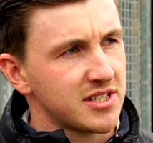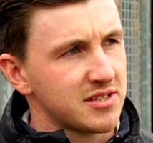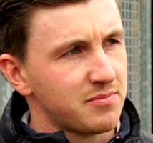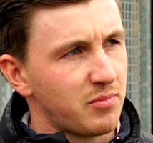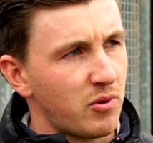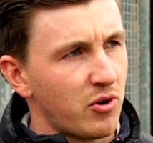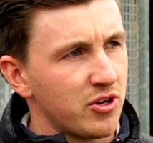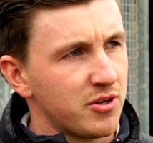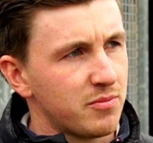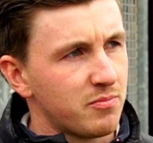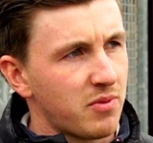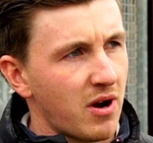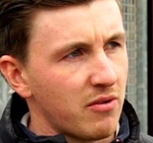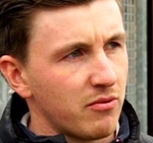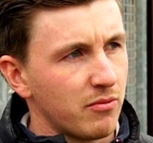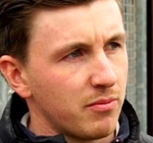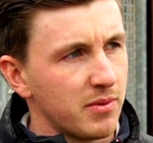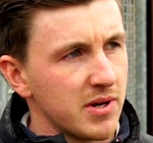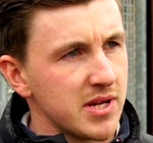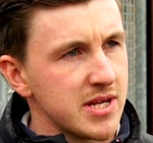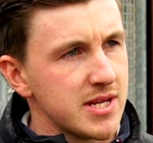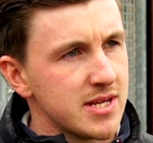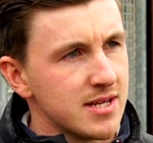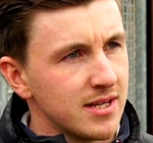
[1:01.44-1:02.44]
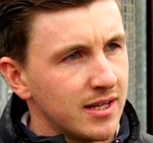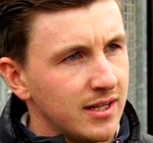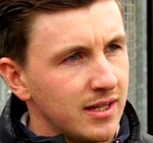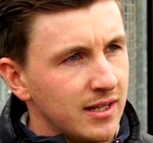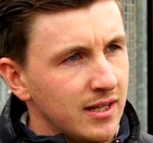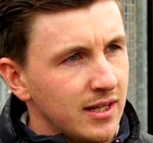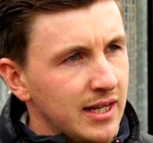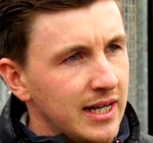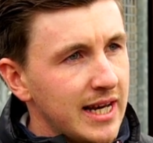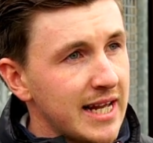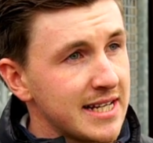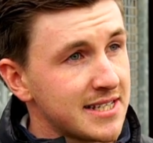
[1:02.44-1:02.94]
Point, probably
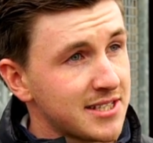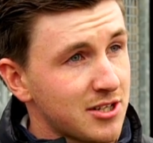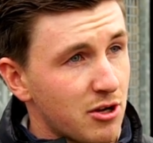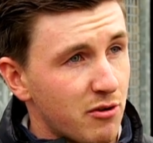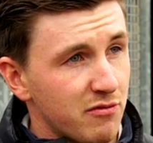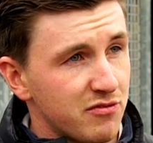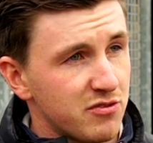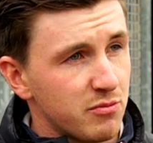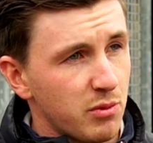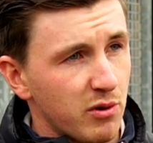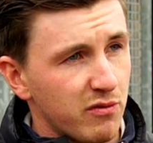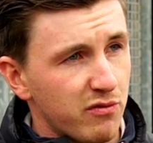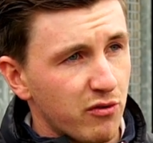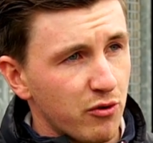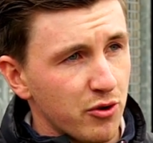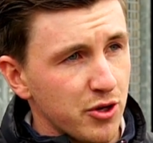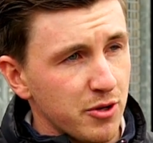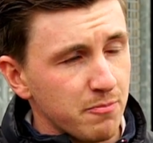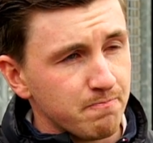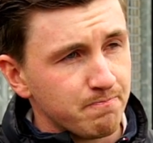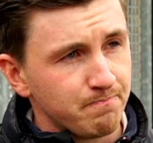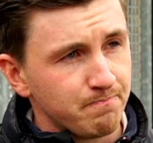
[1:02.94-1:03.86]
less comfortable for you.